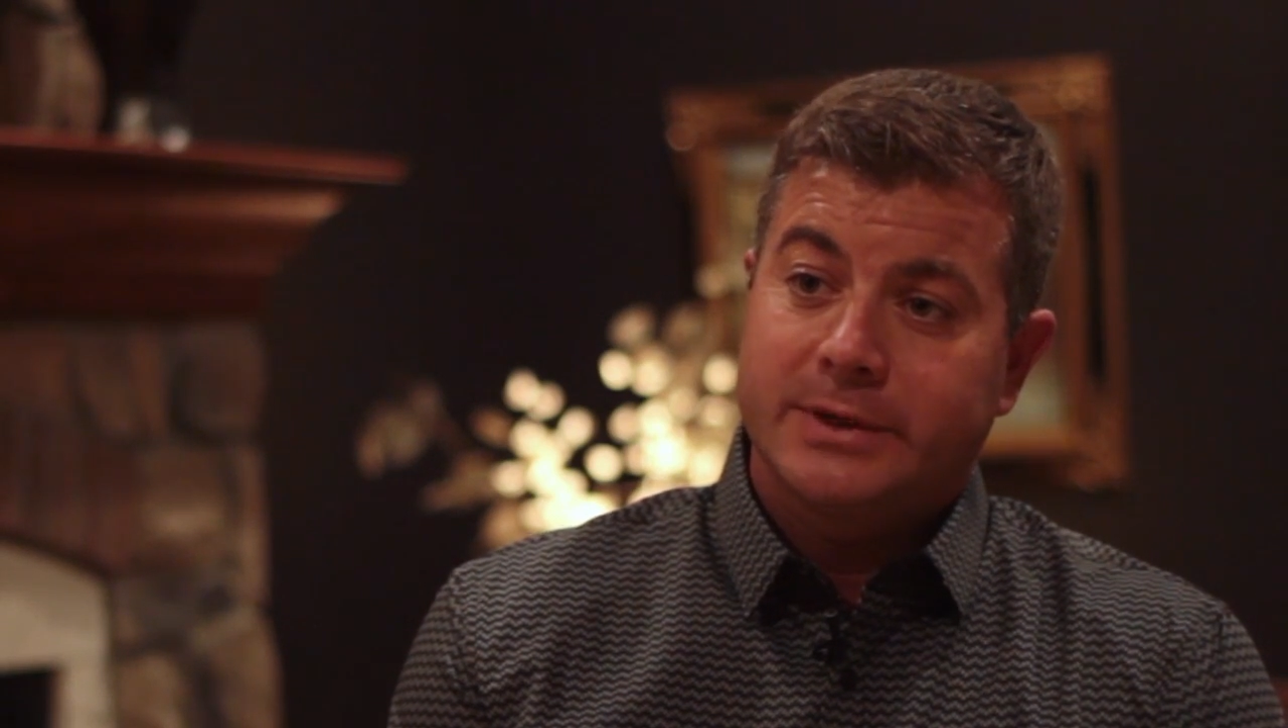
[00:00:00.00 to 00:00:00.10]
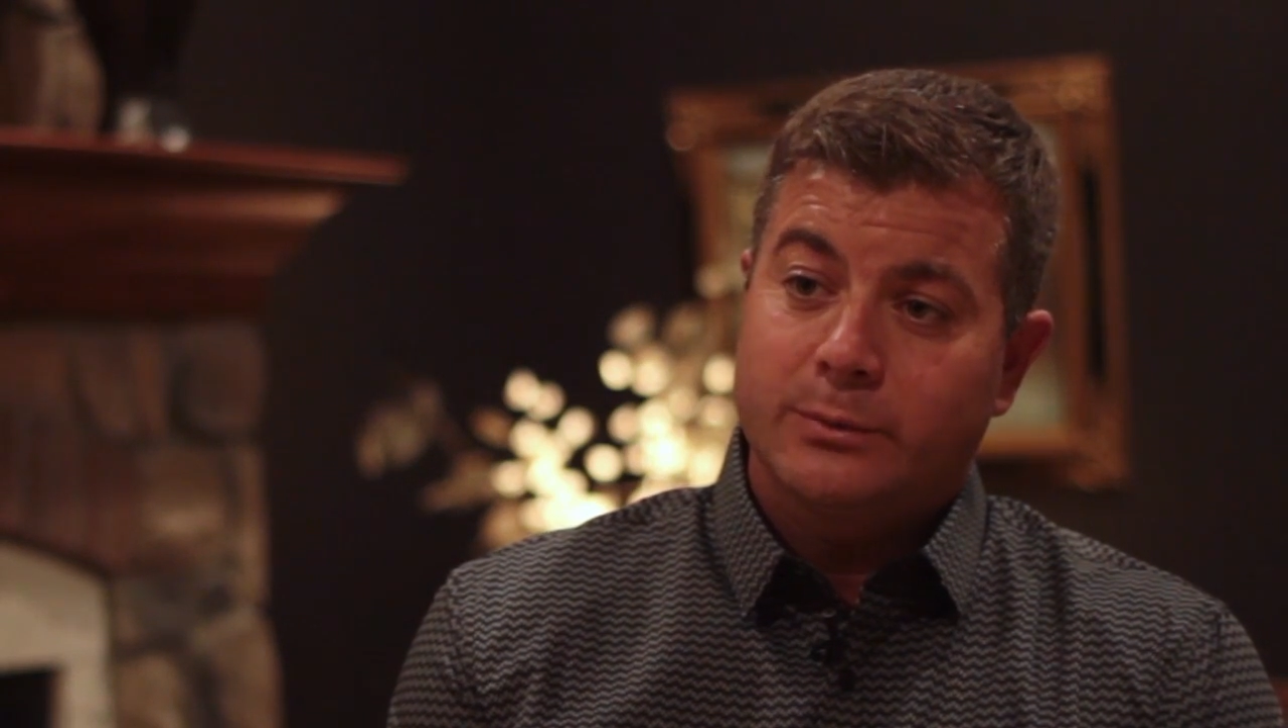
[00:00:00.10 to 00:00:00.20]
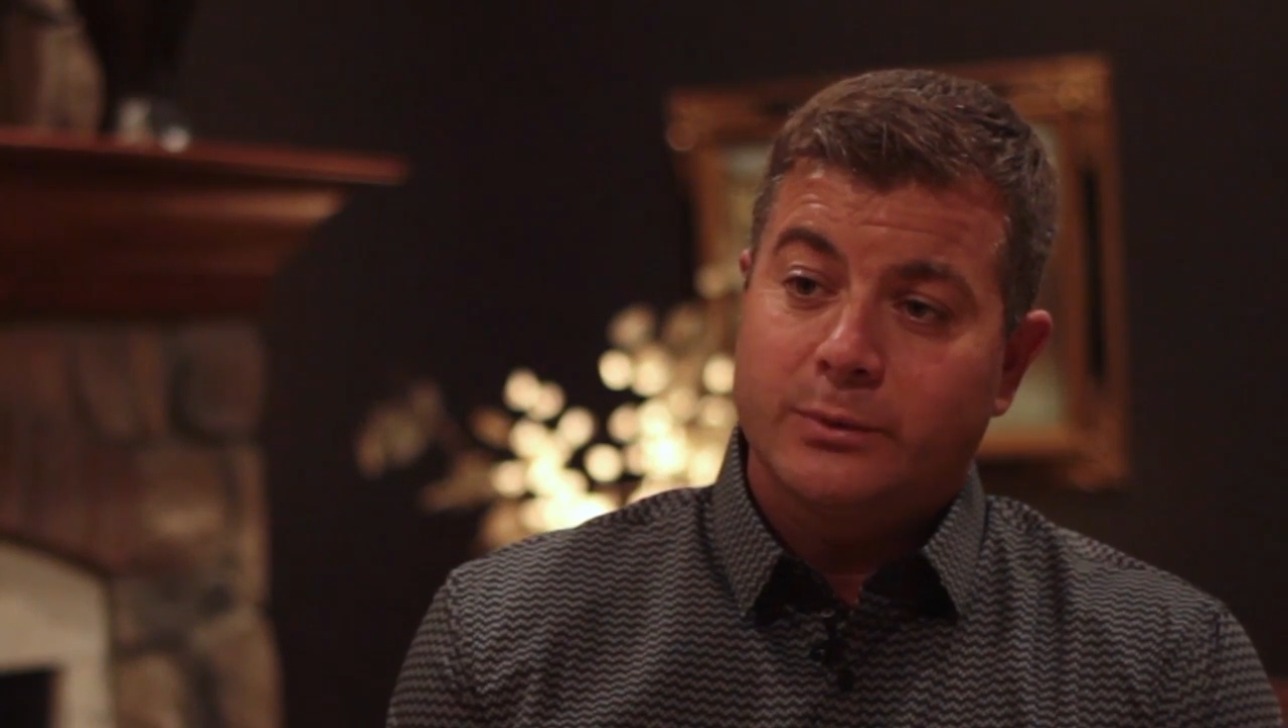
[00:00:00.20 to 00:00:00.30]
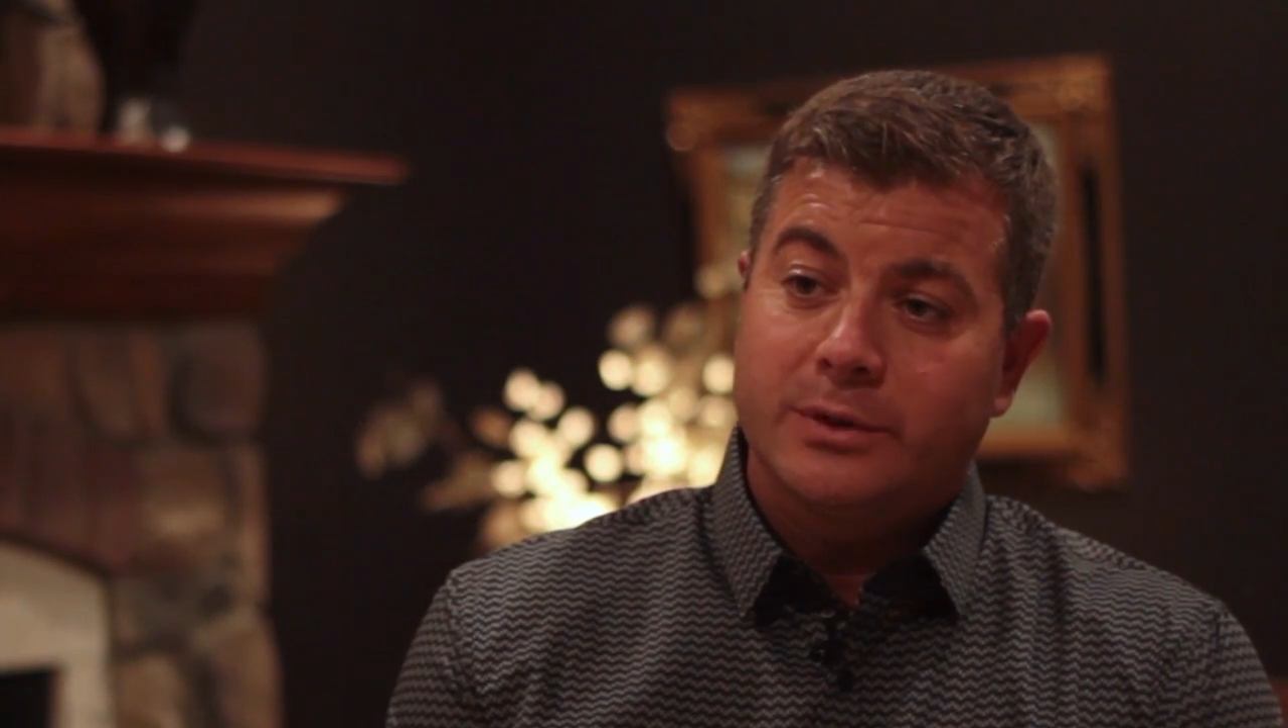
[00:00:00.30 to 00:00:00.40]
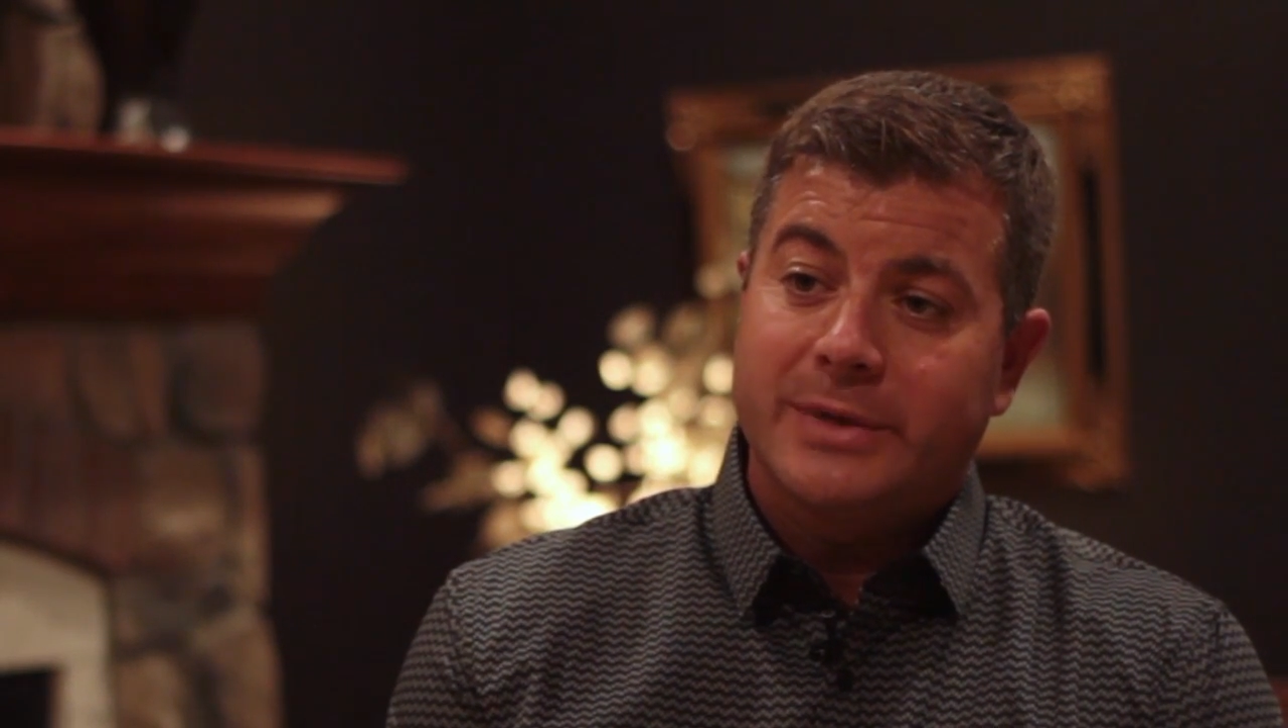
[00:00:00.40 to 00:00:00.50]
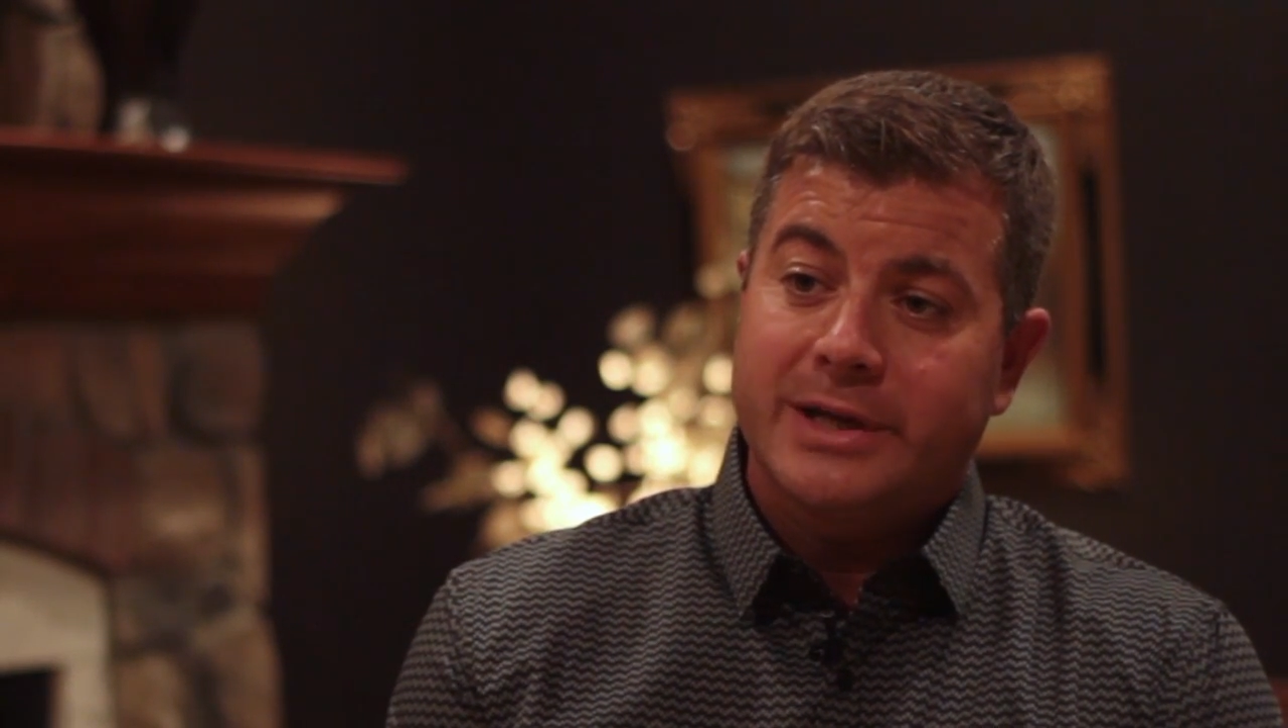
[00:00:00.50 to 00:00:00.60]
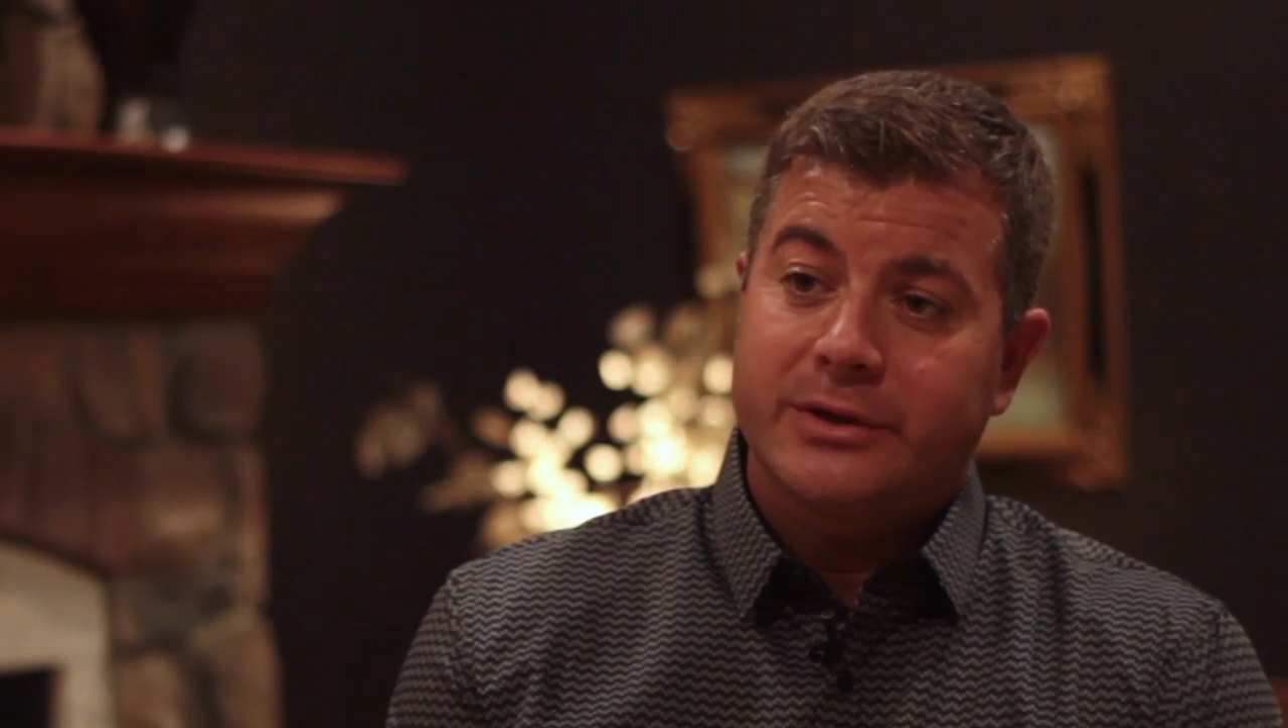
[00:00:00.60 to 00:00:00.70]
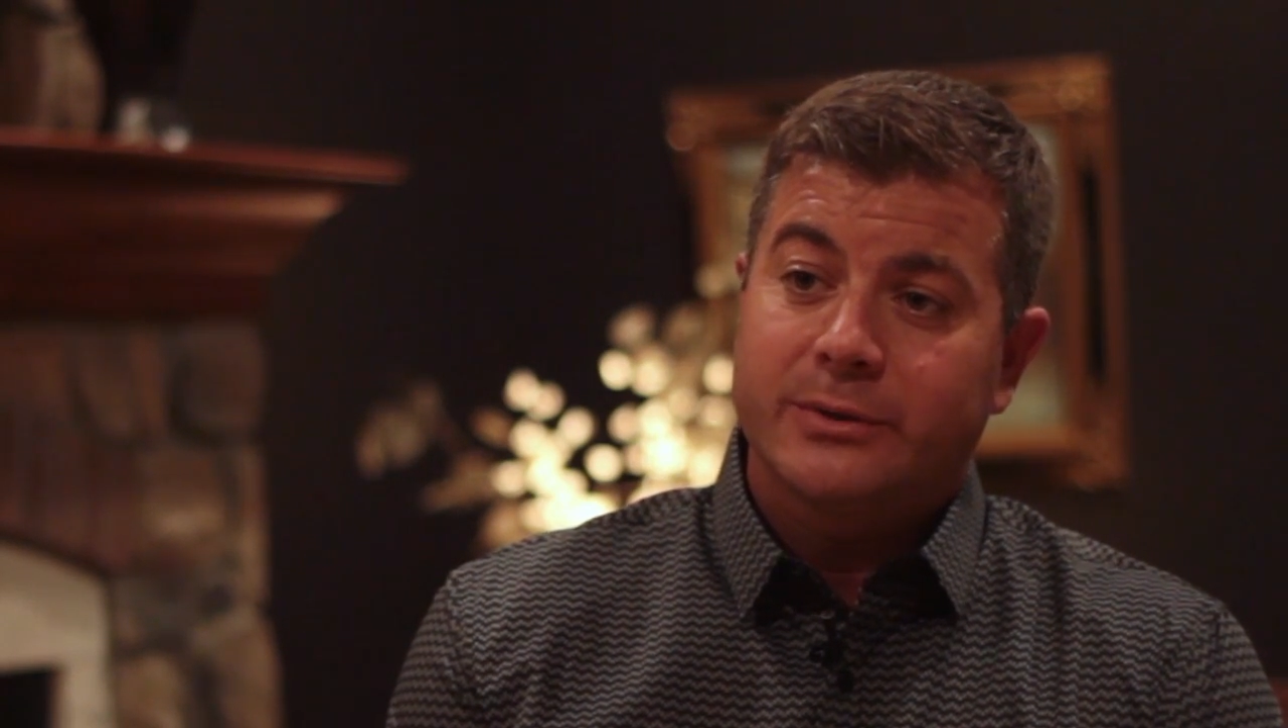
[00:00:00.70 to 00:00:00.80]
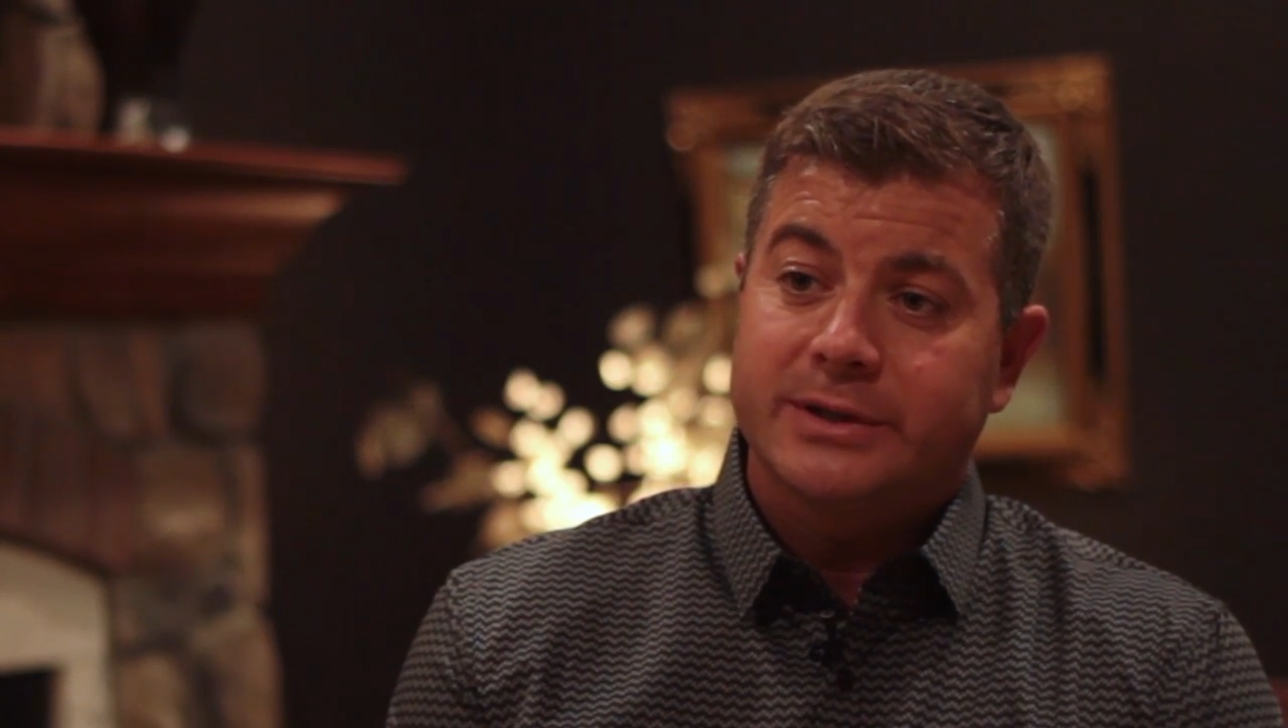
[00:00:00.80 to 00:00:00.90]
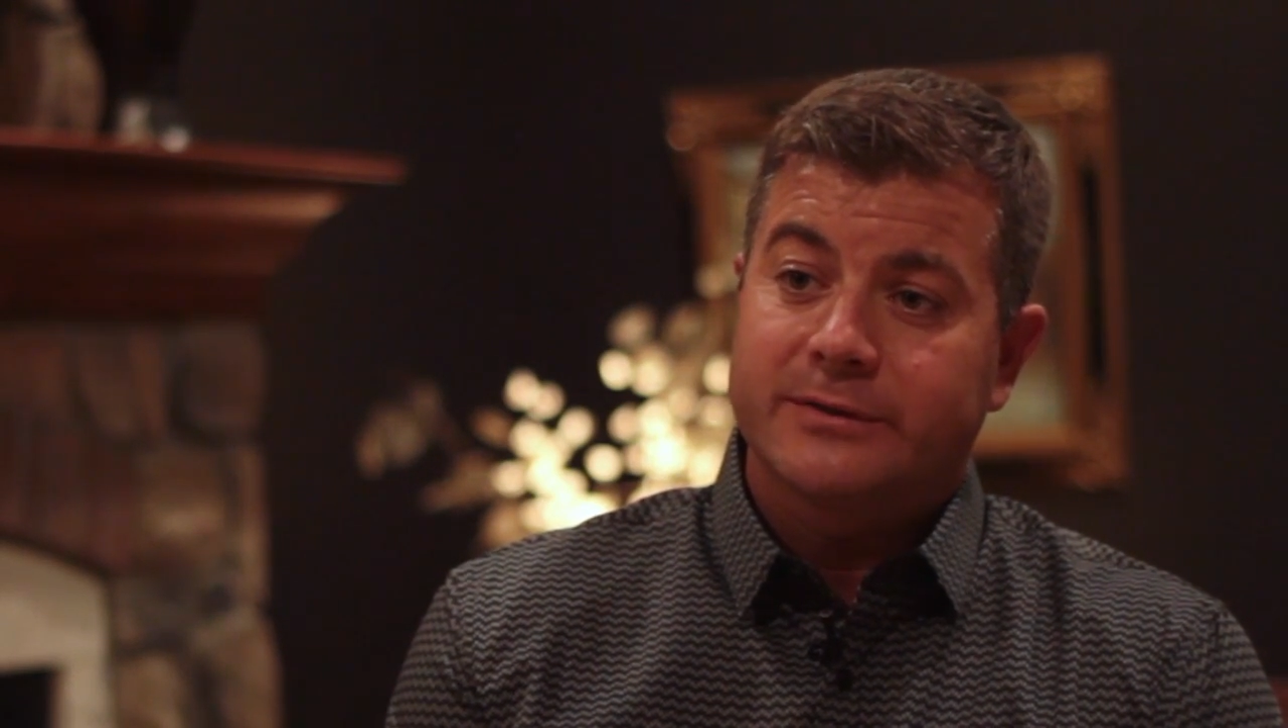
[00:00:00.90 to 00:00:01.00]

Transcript: It will make you a